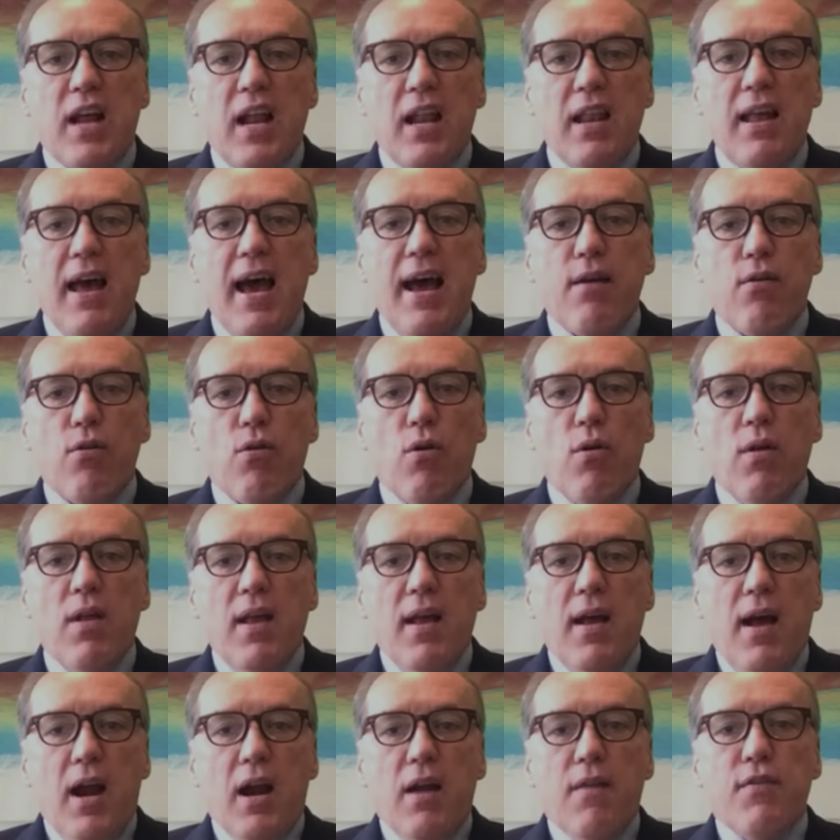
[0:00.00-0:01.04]

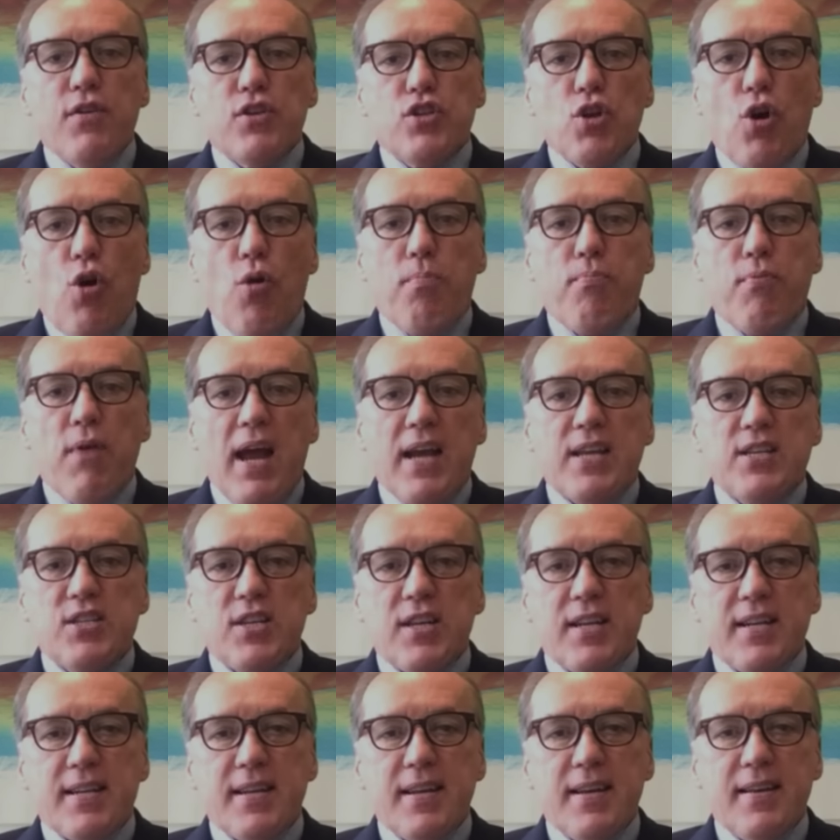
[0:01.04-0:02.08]
collateral out of this whole
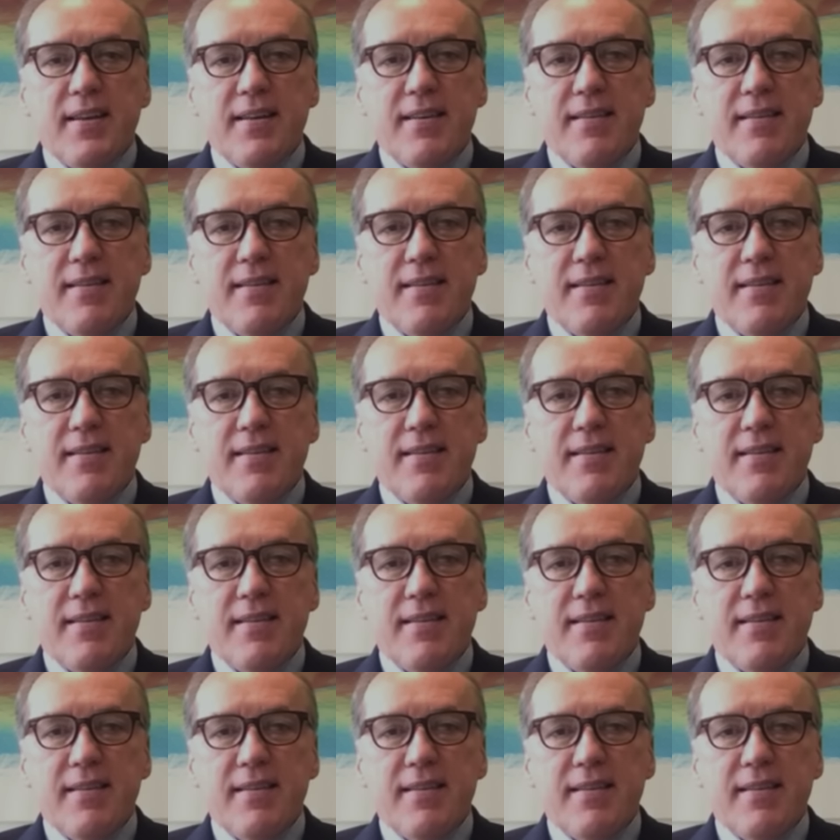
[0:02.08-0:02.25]
Brexit.